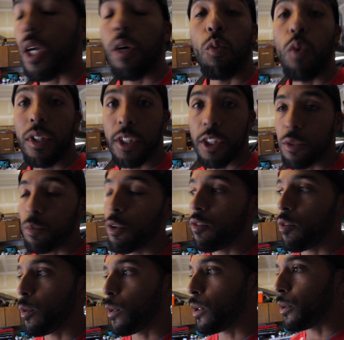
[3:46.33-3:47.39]
once it's
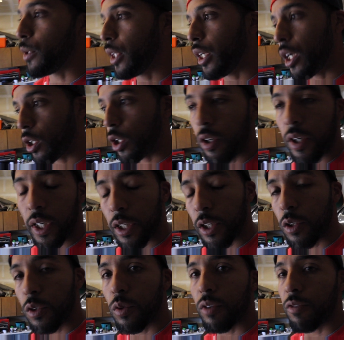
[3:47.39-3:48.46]
movable, then I'll go ahead
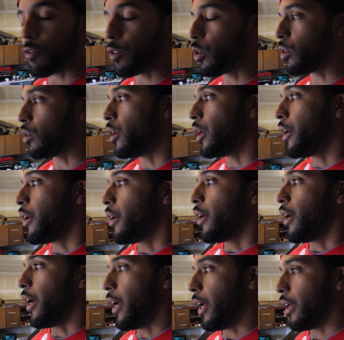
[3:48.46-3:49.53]
and do the fuel.
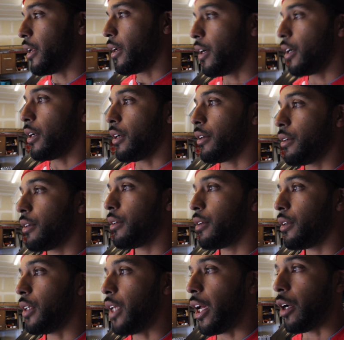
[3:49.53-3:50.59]
And
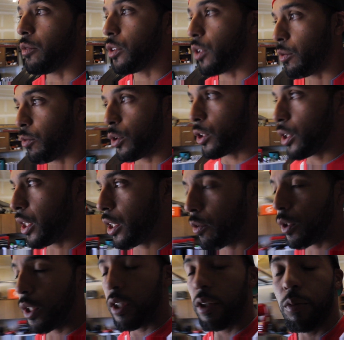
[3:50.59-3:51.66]
yeah, so we're going
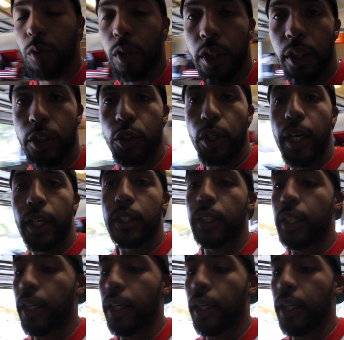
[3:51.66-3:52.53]
to really try to